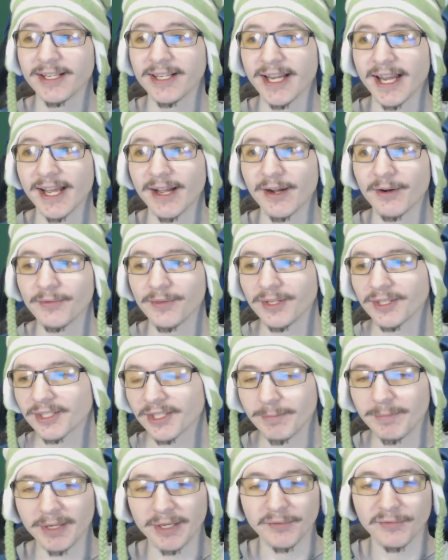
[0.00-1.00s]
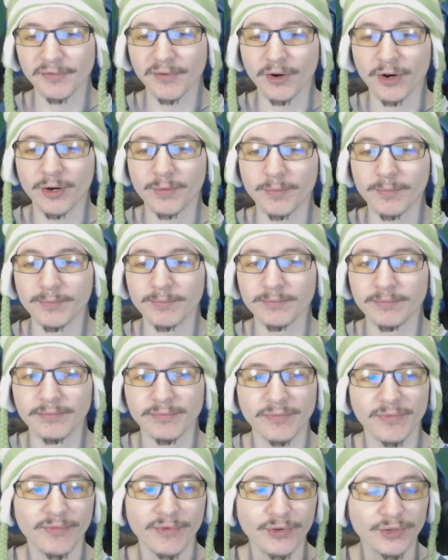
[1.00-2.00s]
Now, this can be from
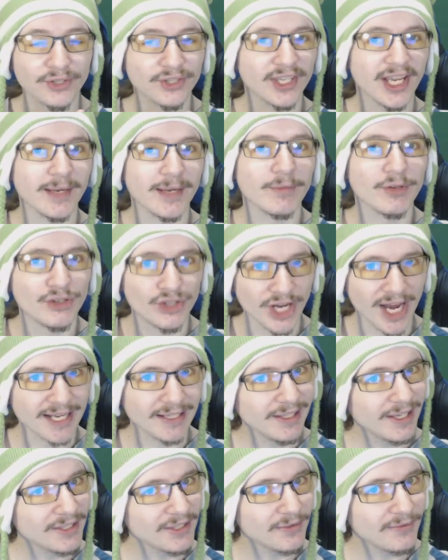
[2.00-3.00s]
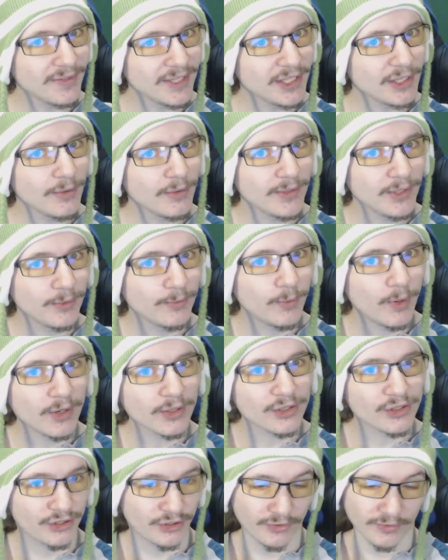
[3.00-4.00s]
the same channel as a video you
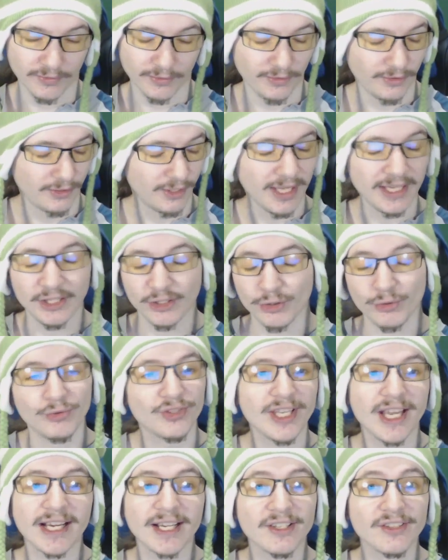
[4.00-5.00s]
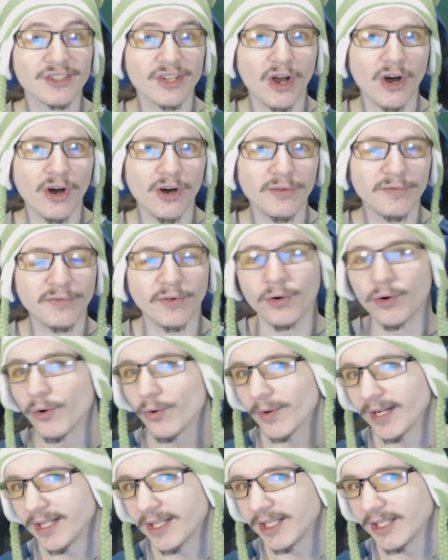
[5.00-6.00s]
watched, like 2 seconds of,
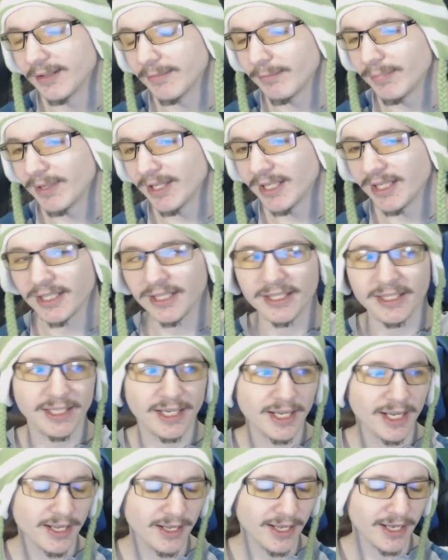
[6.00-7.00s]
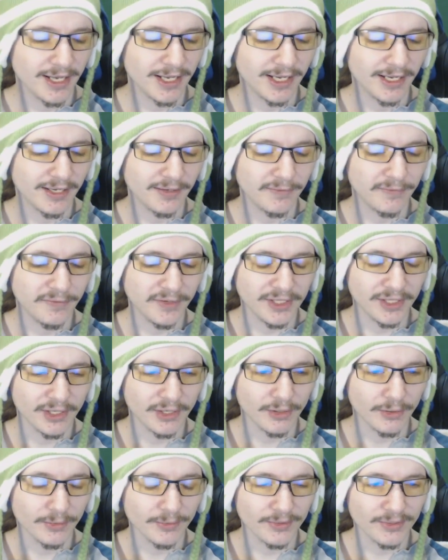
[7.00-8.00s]
or it can be
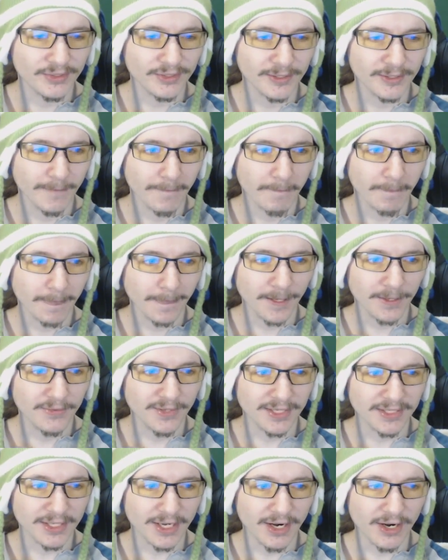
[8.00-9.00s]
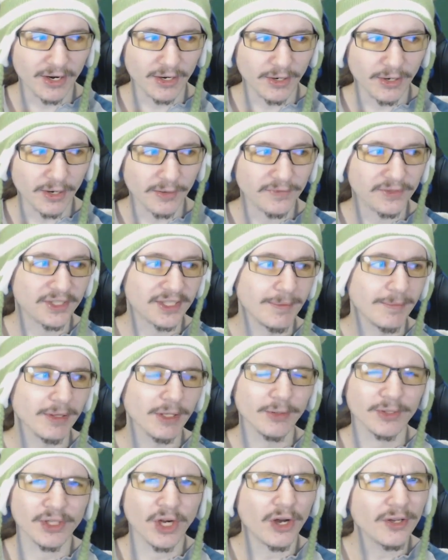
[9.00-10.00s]
videos that are of
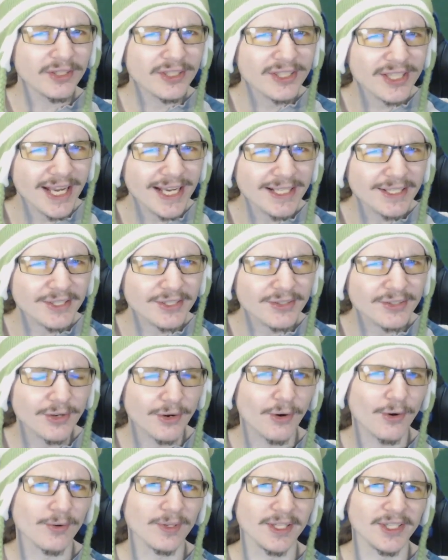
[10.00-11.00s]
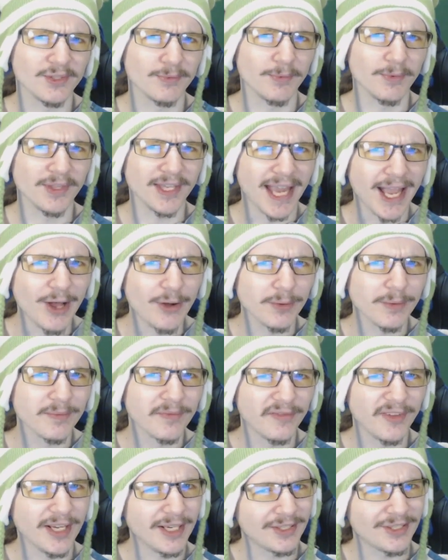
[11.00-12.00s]
similar content, or at least what the
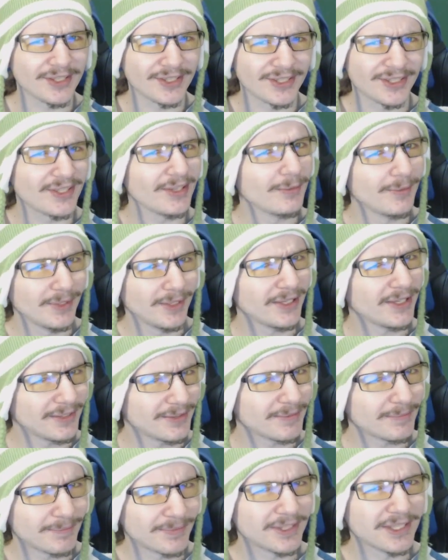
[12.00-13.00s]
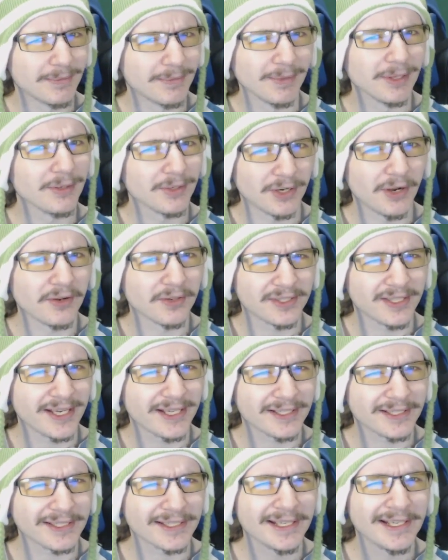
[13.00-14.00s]
algorithm thinks is similar
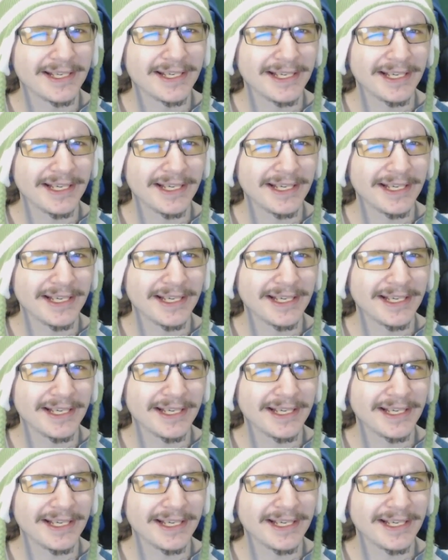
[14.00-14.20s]
content.